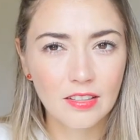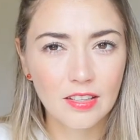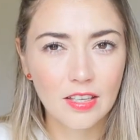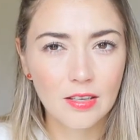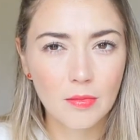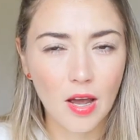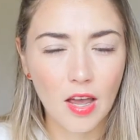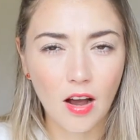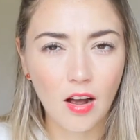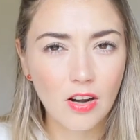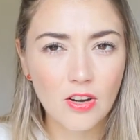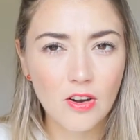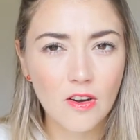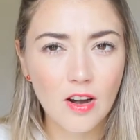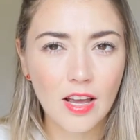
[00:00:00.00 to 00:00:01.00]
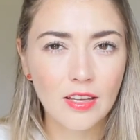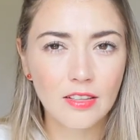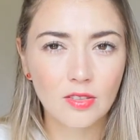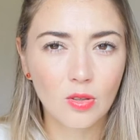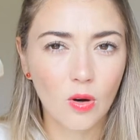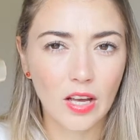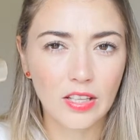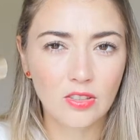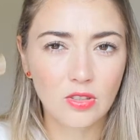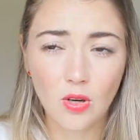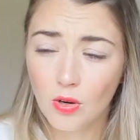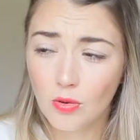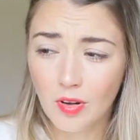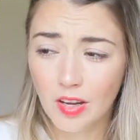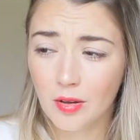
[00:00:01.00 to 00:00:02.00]
in my under eye, so I
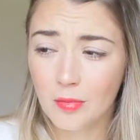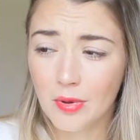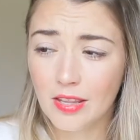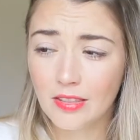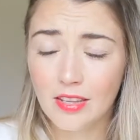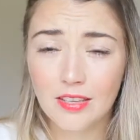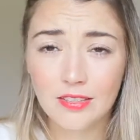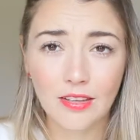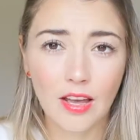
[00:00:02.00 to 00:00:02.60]
don't recommend this.